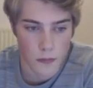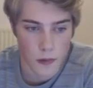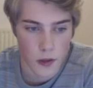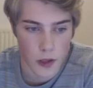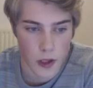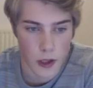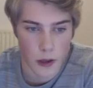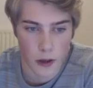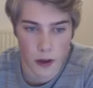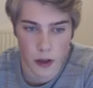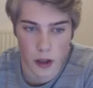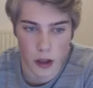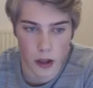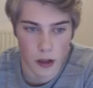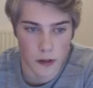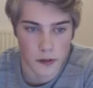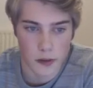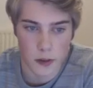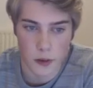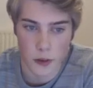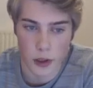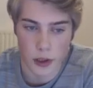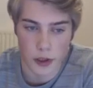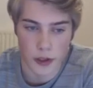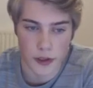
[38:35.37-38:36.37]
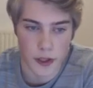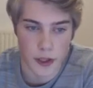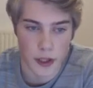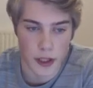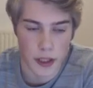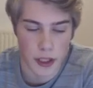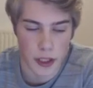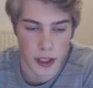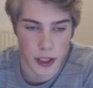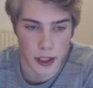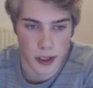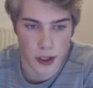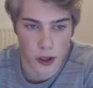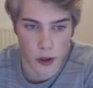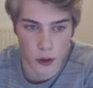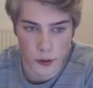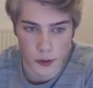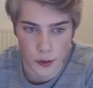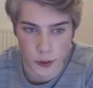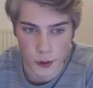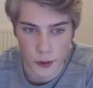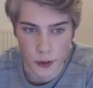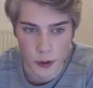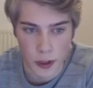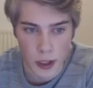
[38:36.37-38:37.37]
There are a lot of squares that you can go
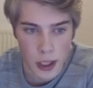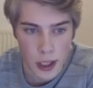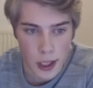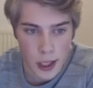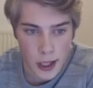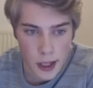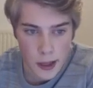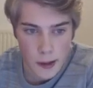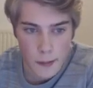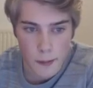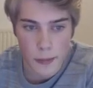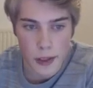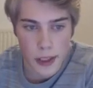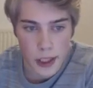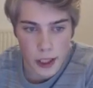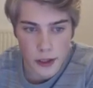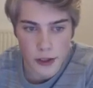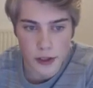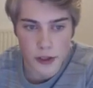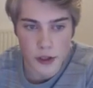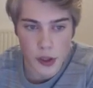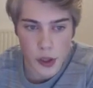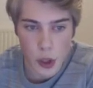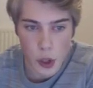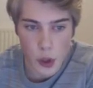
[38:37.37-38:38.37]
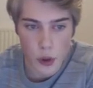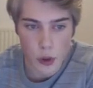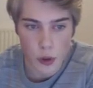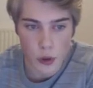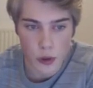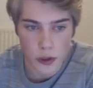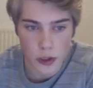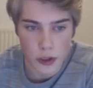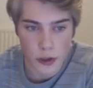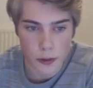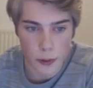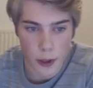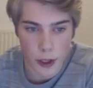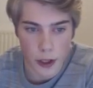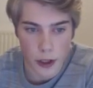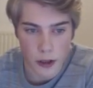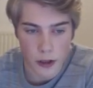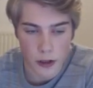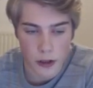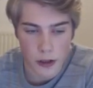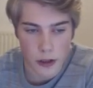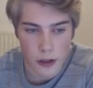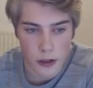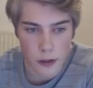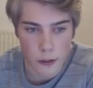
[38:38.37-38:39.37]
to. But there is no good
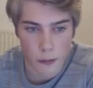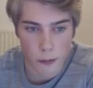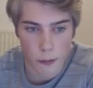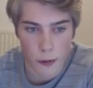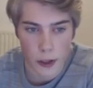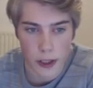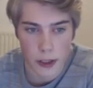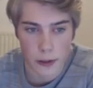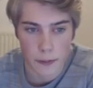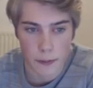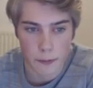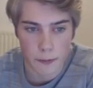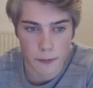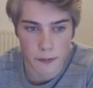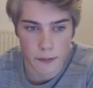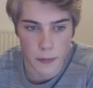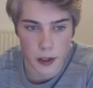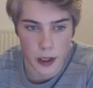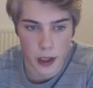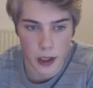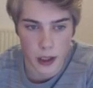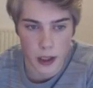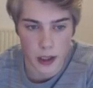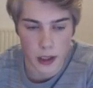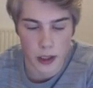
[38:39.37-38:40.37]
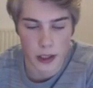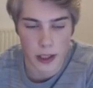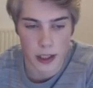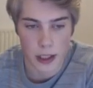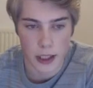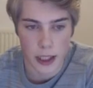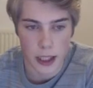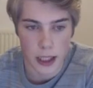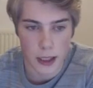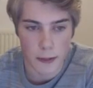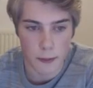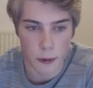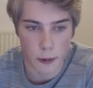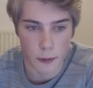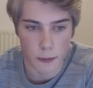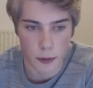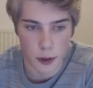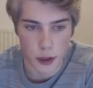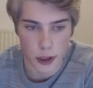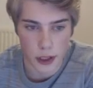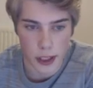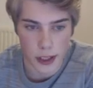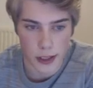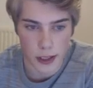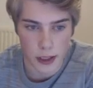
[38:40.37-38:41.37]
square where you, uh, you keep on
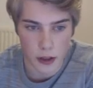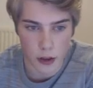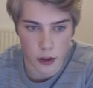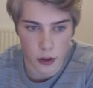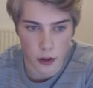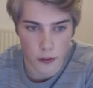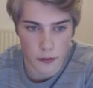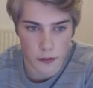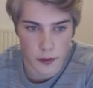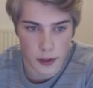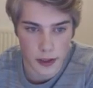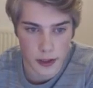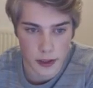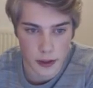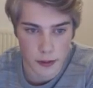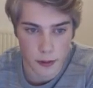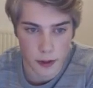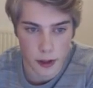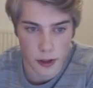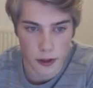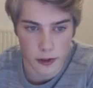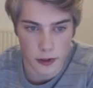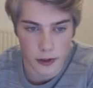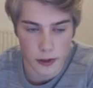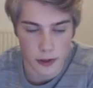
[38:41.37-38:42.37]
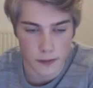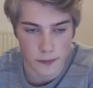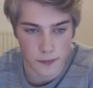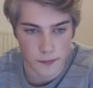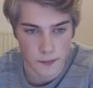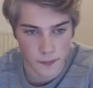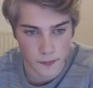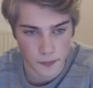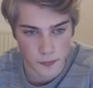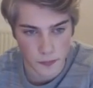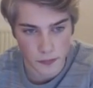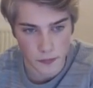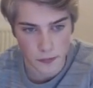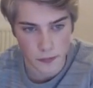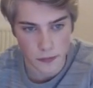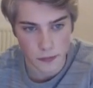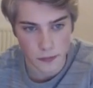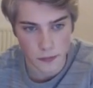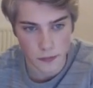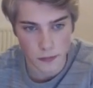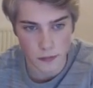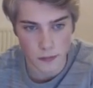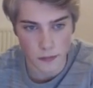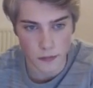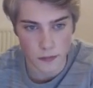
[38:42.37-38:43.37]
protecting all of these squares.
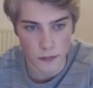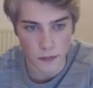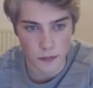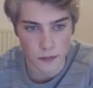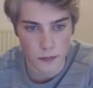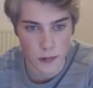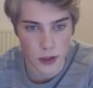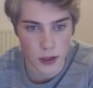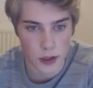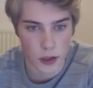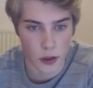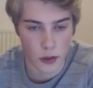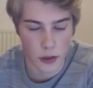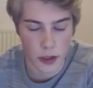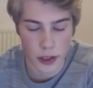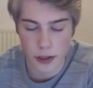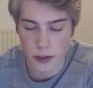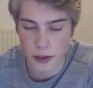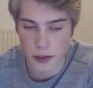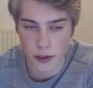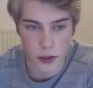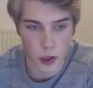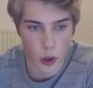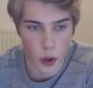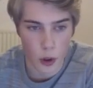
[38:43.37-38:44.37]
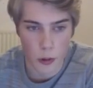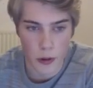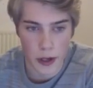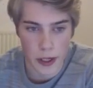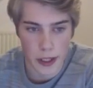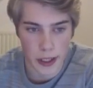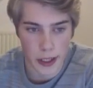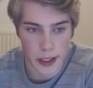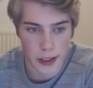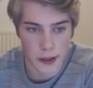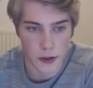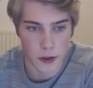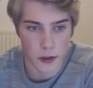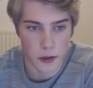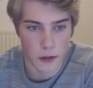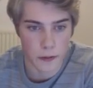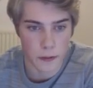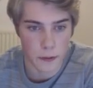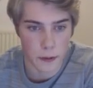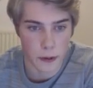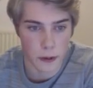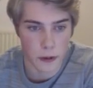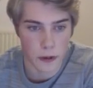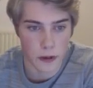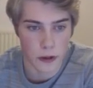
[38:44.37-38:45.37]
So there's no way at all
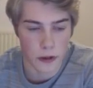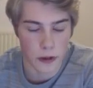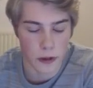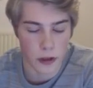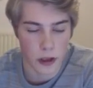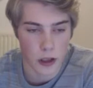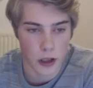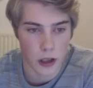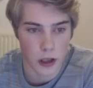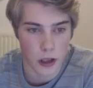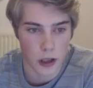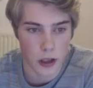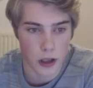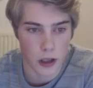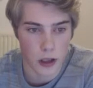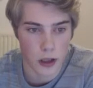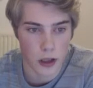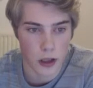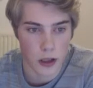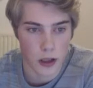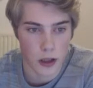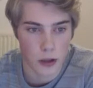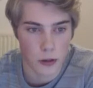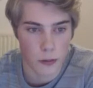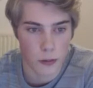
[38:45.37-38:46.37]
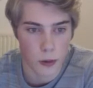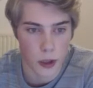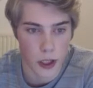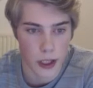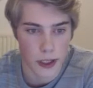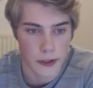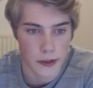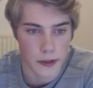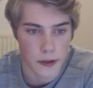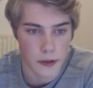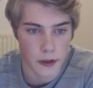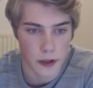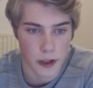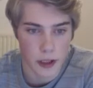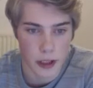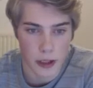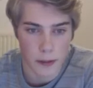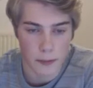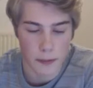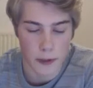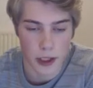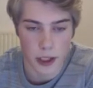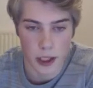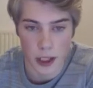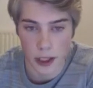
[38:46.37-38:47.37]
for uh, whites to
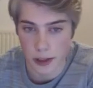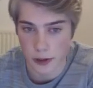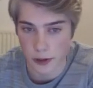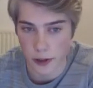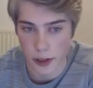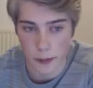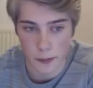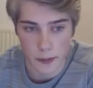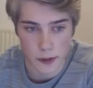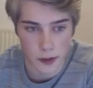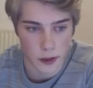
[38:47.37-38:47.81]
keep the knight trapped.